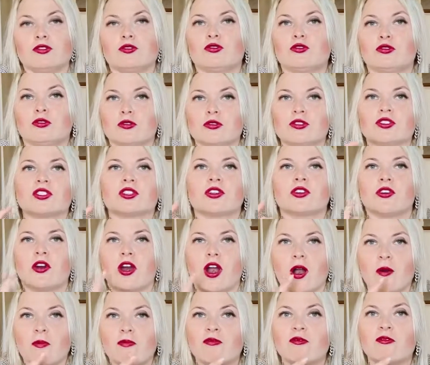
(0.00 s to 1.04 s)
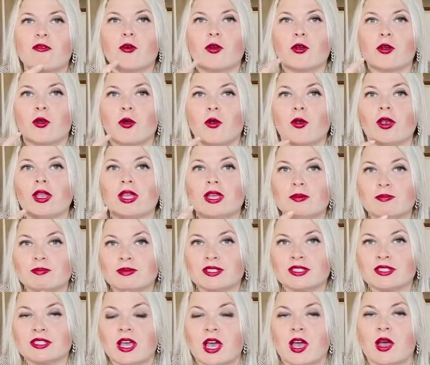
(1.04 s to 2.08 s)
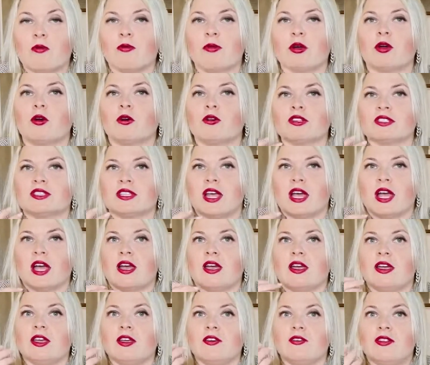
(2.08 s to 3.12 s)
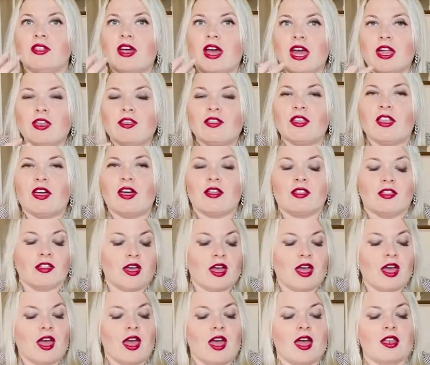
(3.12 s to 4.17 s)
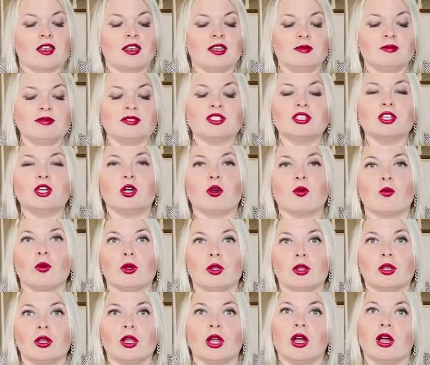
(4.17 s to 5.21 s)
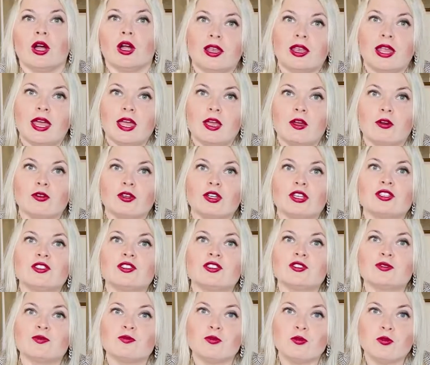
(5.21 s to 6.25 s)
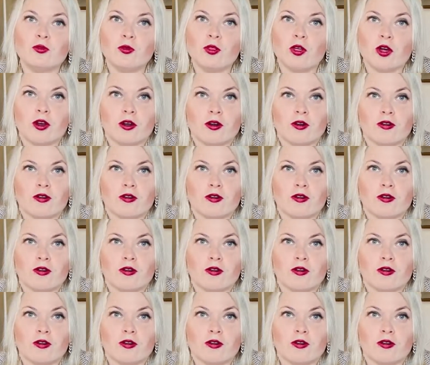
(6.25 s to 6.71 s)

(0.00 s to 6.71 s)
you to use scrub for your lips because then the lipstick will lay on it smoother.